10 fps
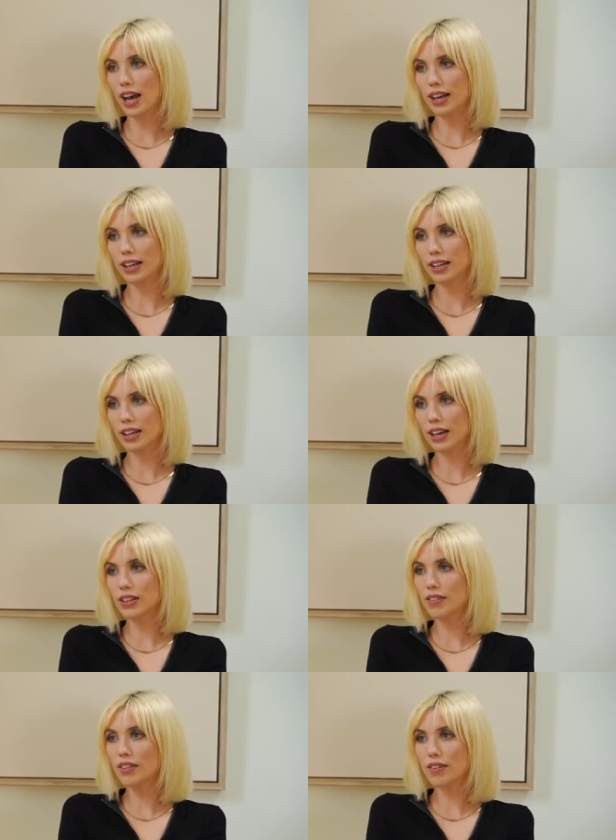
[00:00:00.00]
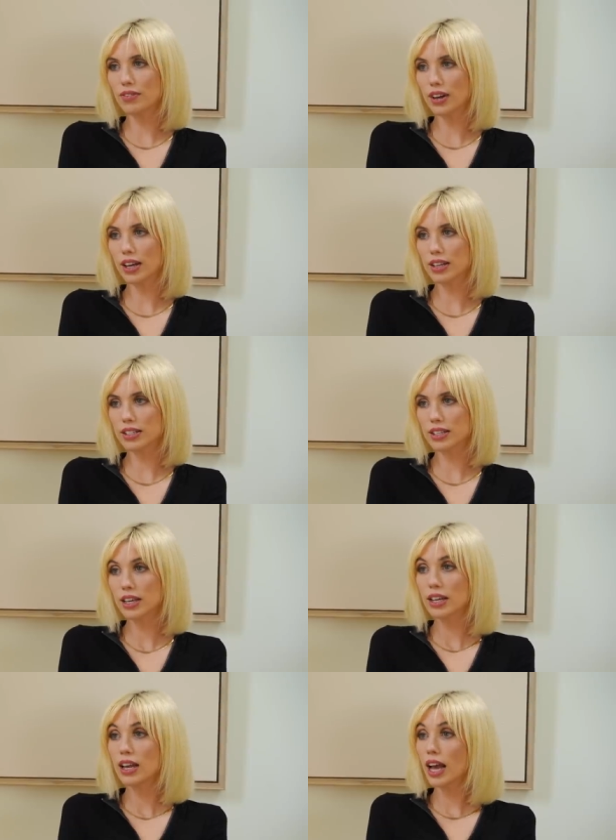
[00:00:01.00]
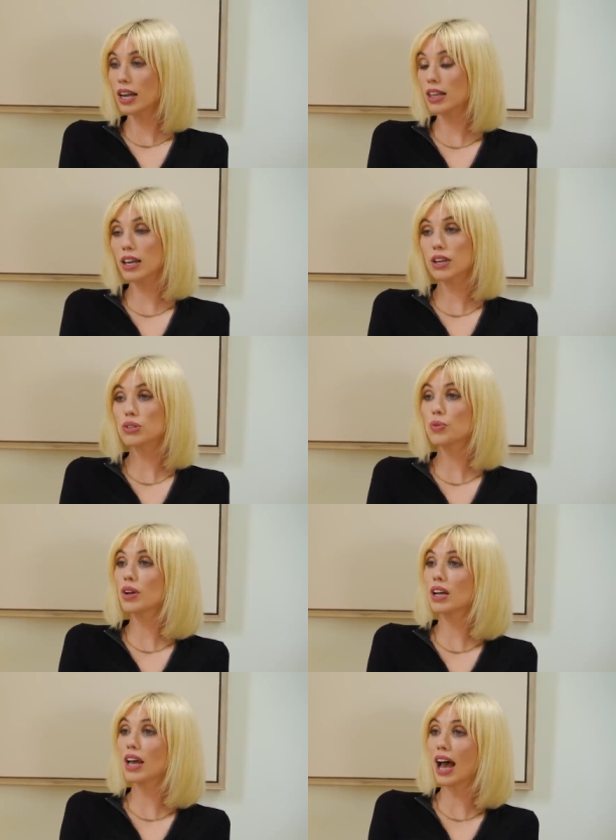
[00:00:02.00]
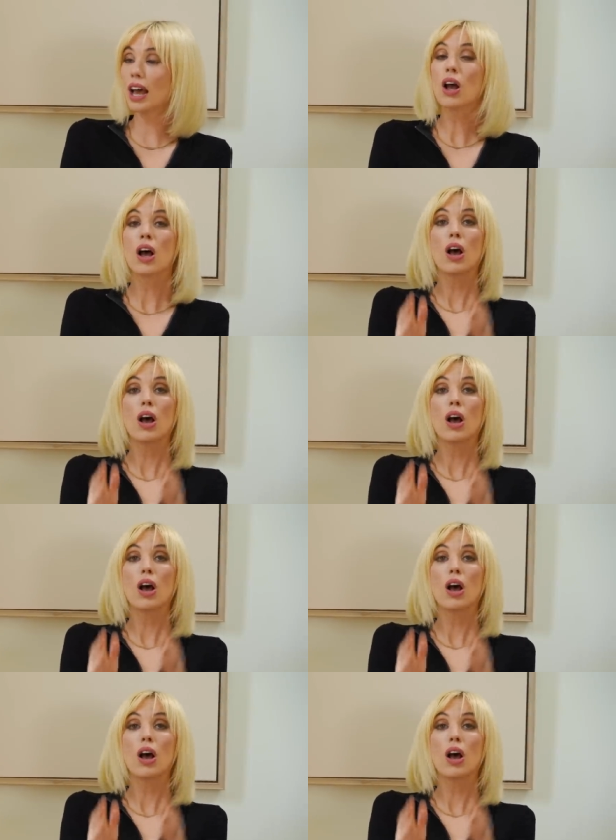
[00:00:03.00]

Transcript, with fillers: that. I love that for us. Mm-hmm. Anything else you wanna add?